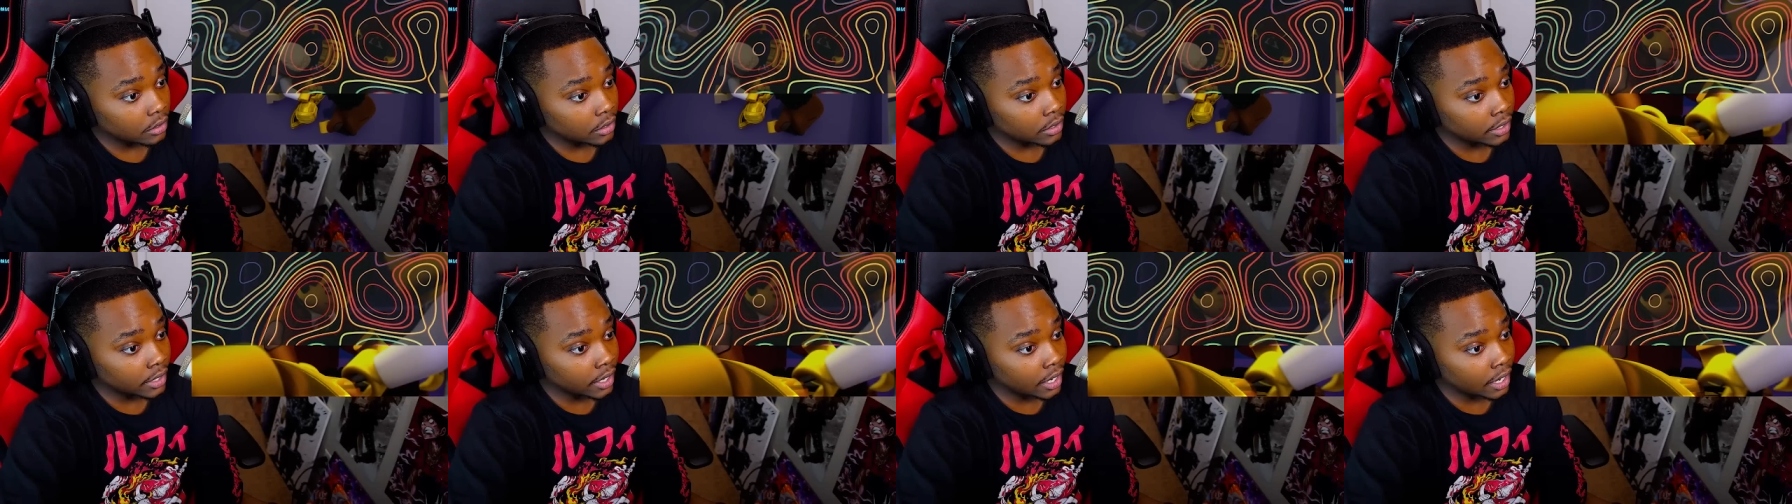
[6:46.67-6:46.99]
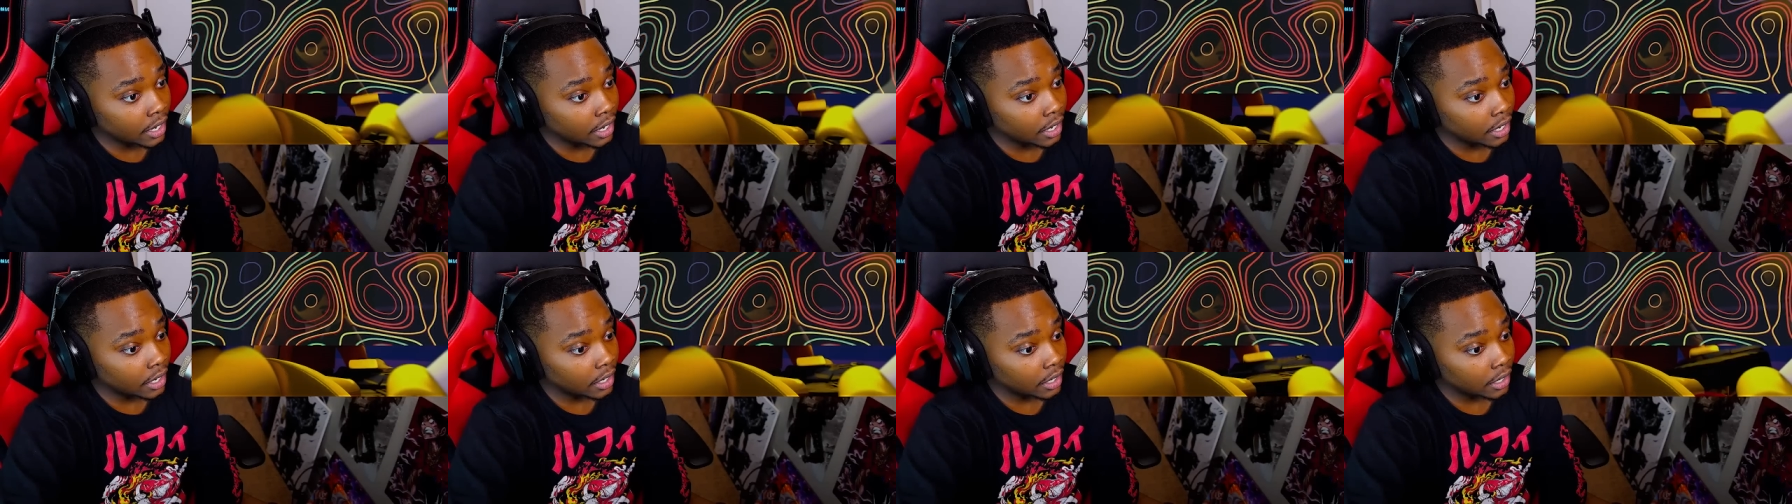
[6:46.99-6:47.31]

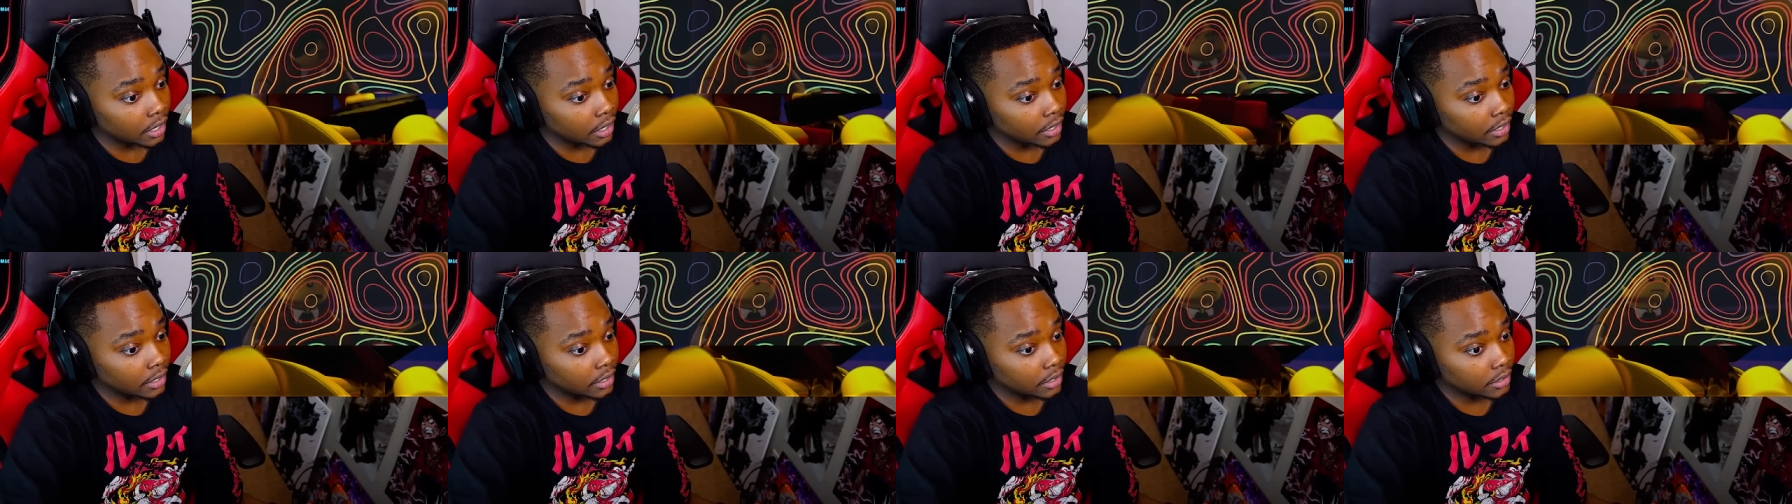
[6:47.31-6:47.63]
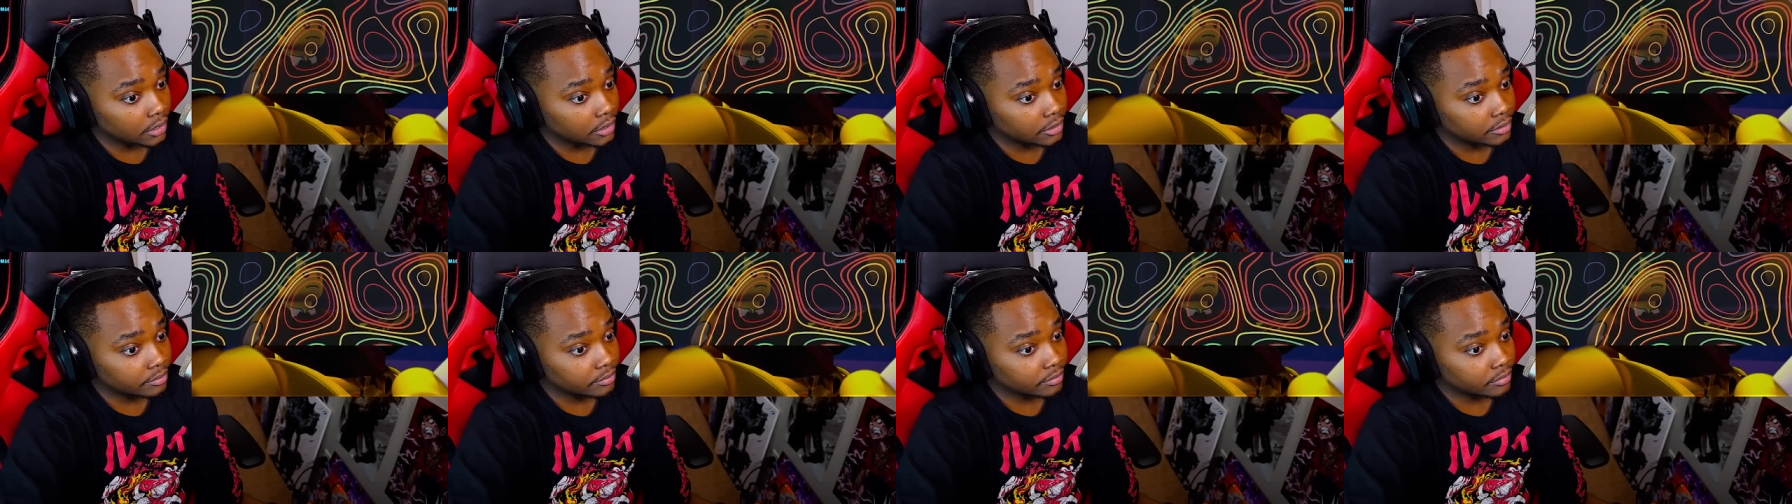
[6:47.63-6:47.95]
Yeah.
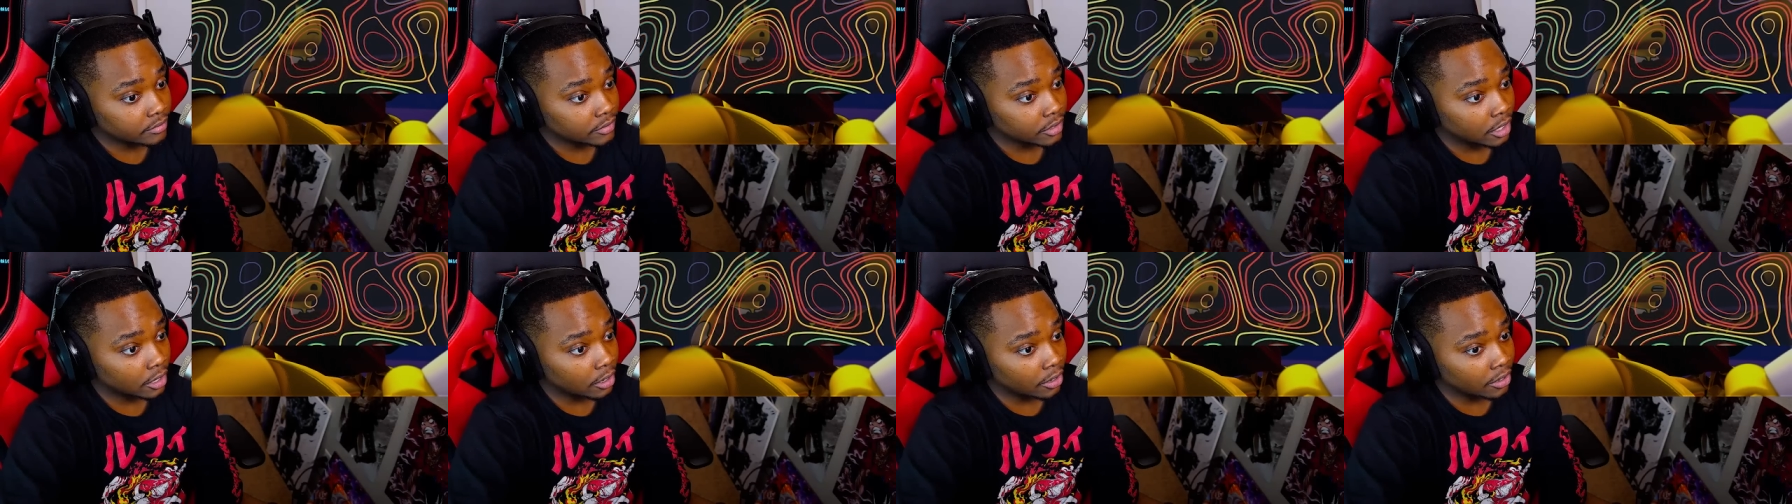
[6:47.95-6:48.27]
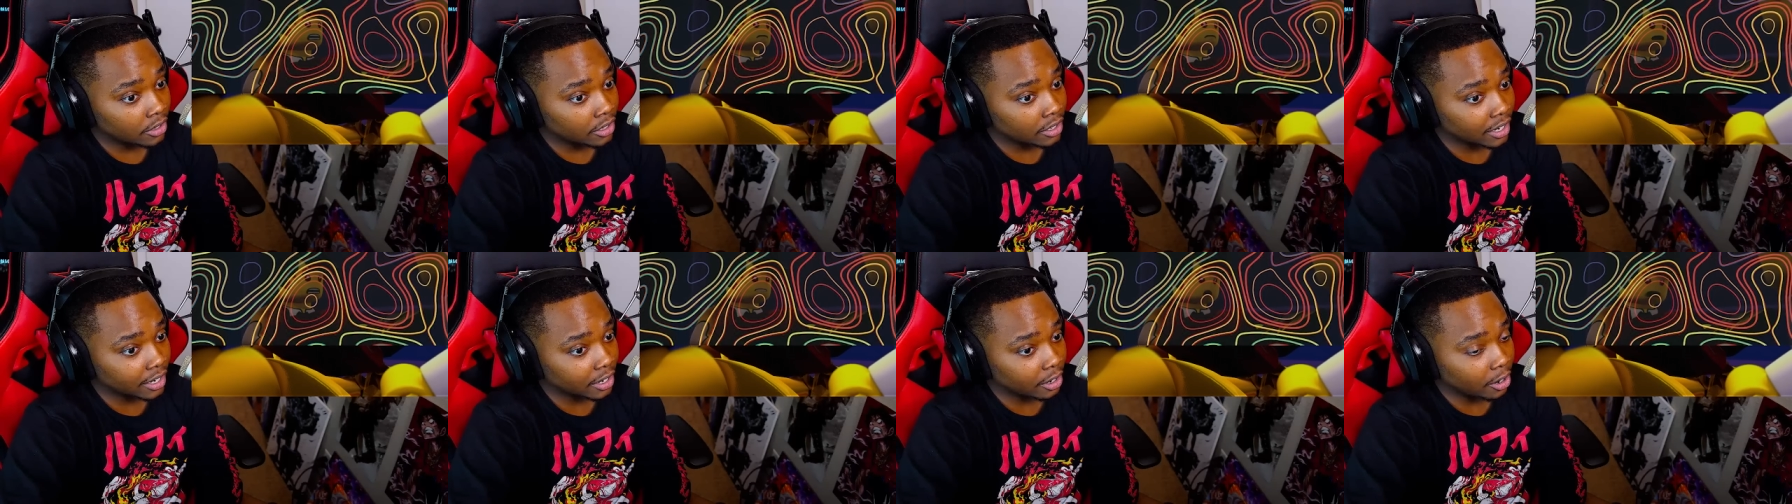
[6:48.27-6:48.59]

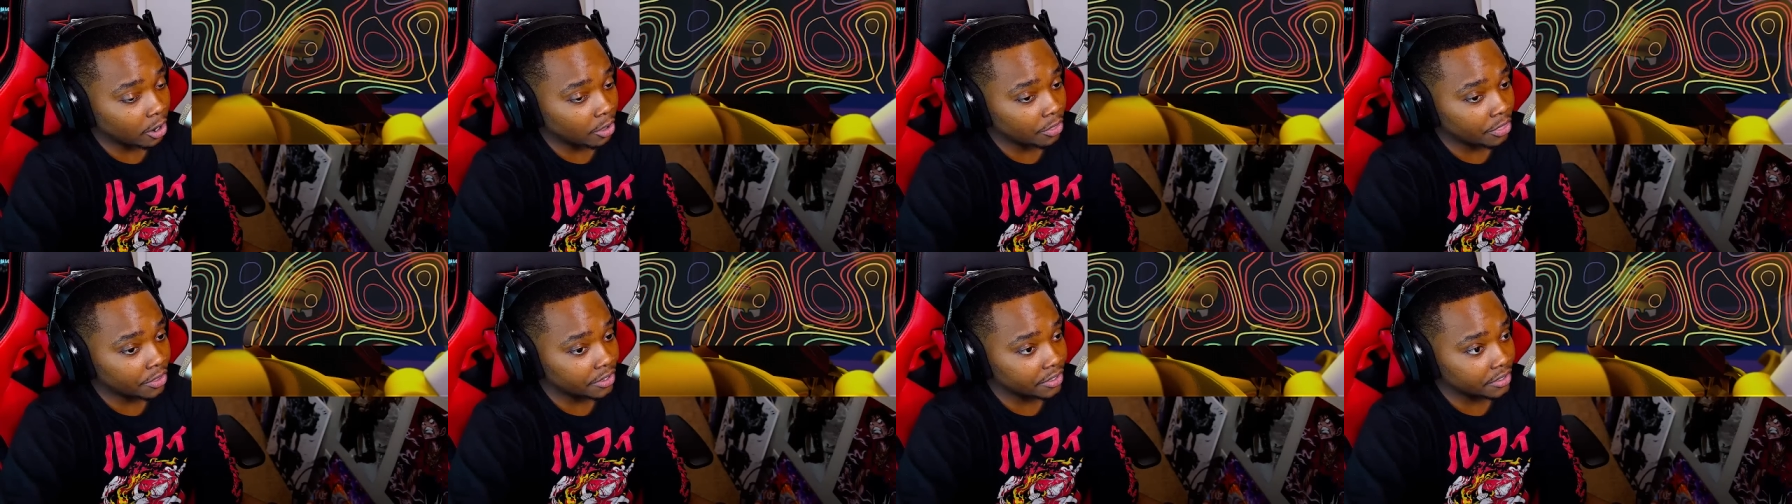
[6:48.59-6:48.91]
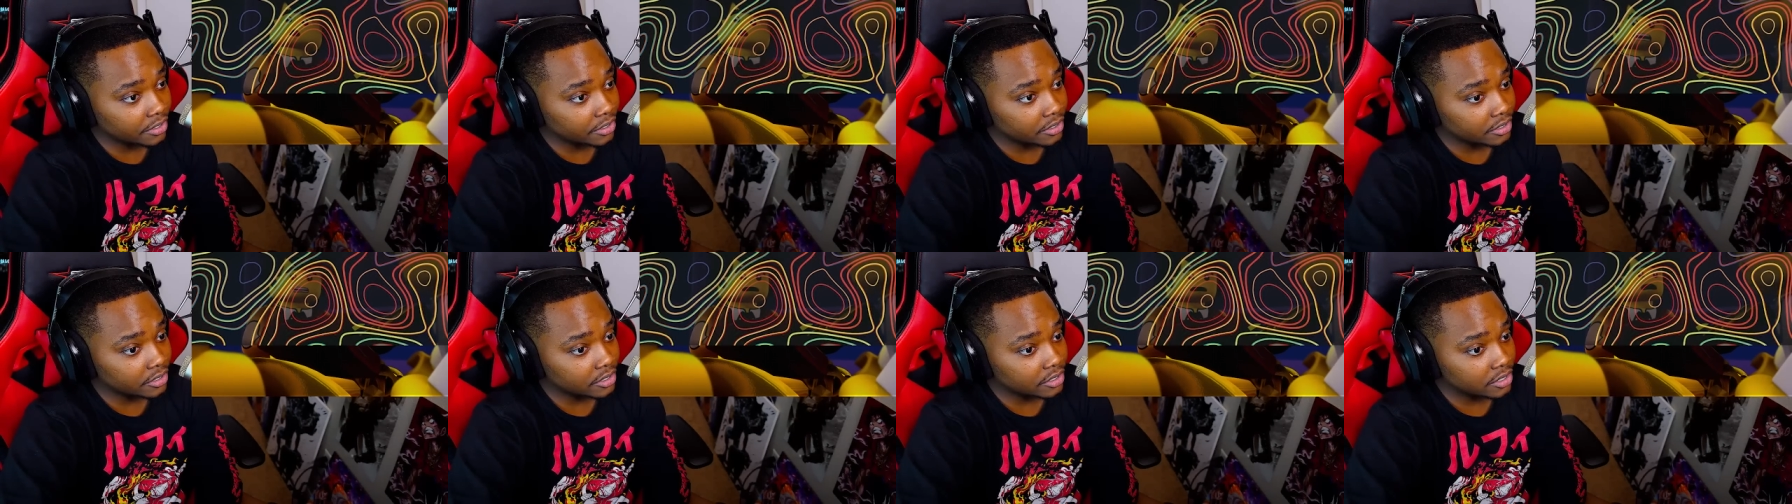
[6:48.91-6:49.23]
Look like all the
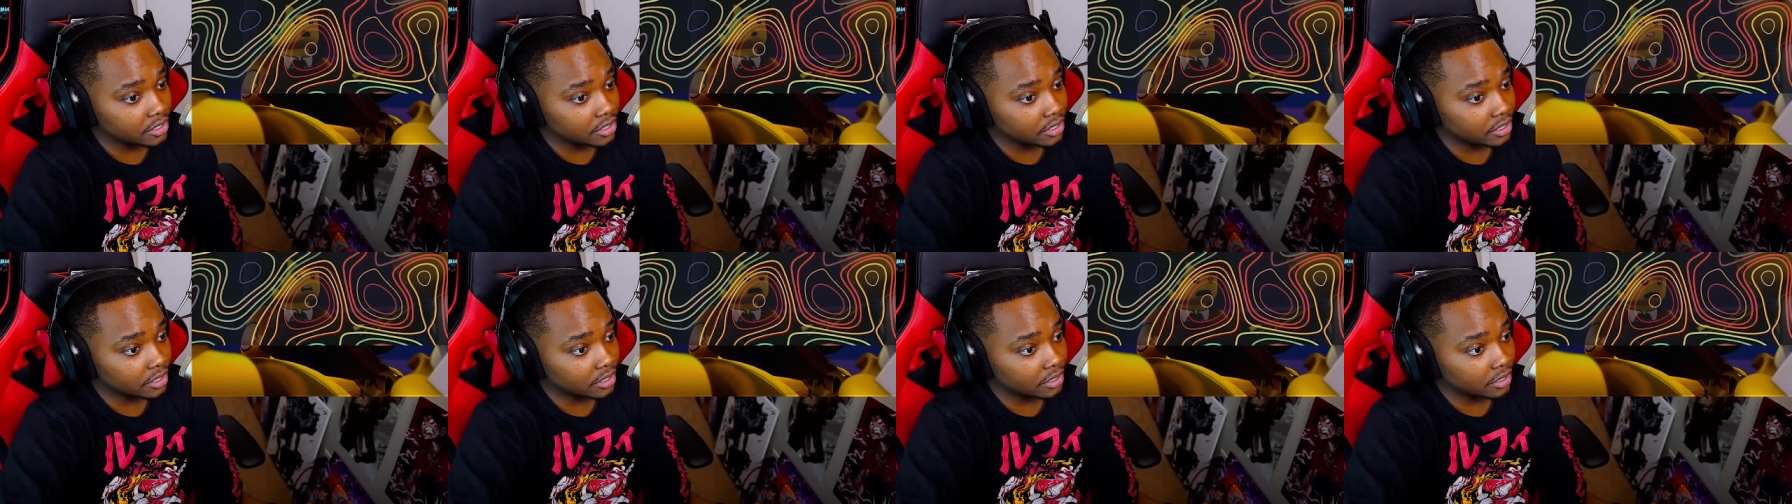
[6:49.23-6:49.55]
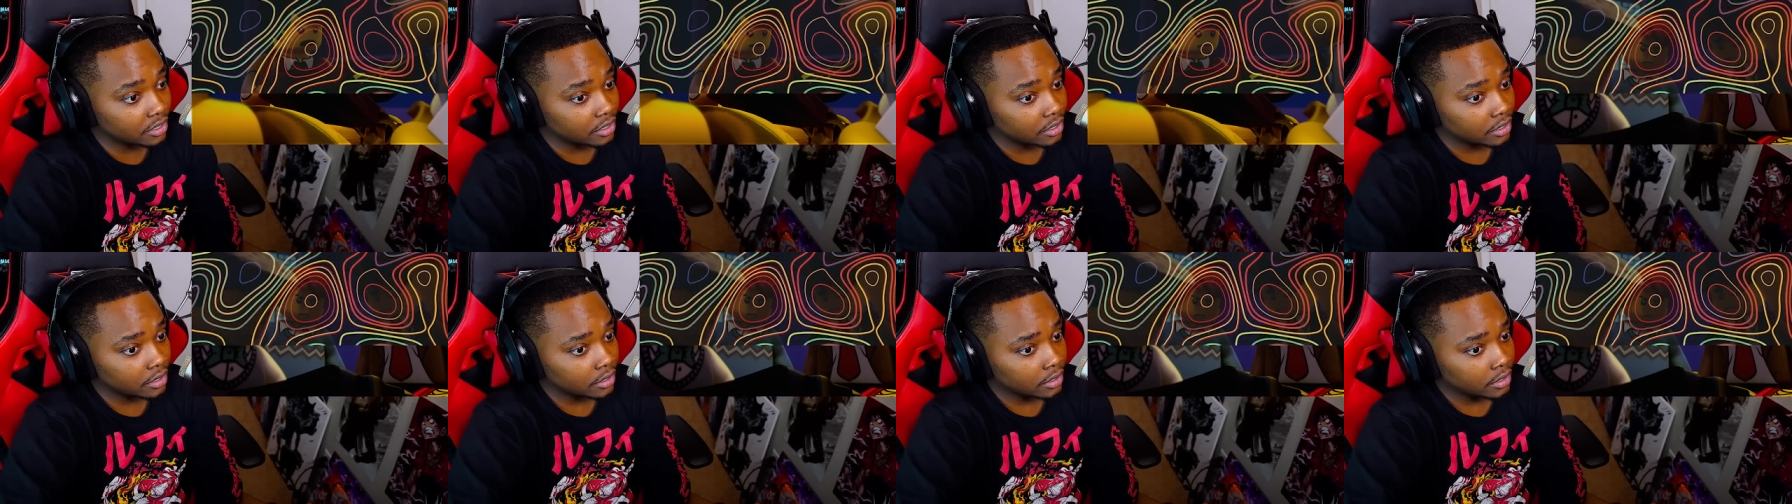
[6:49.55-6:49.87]
new ninja
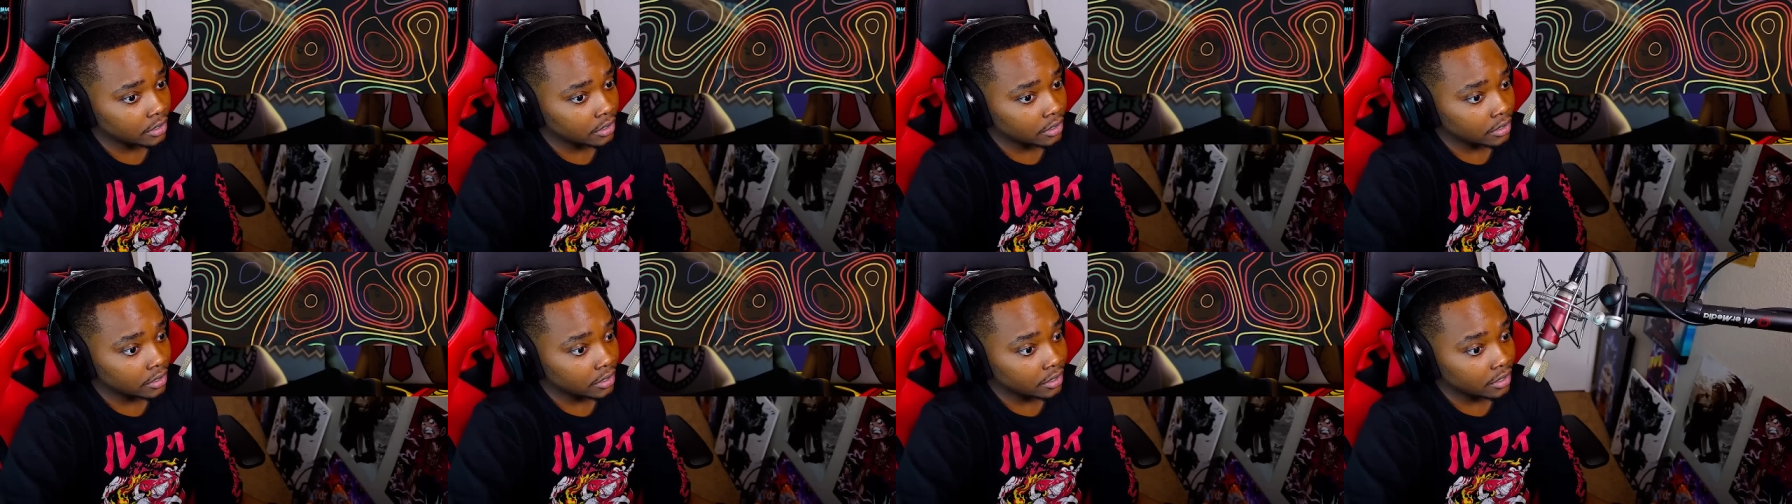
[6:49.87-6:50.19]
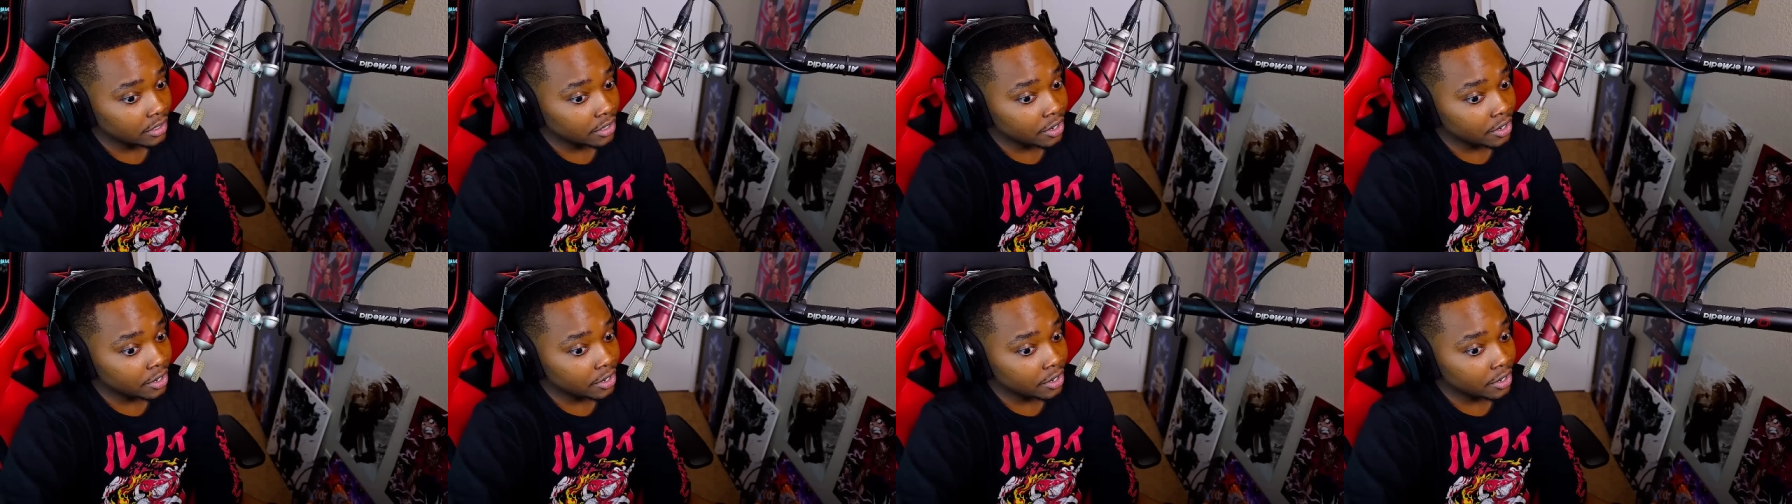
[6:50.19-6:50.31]
outfits.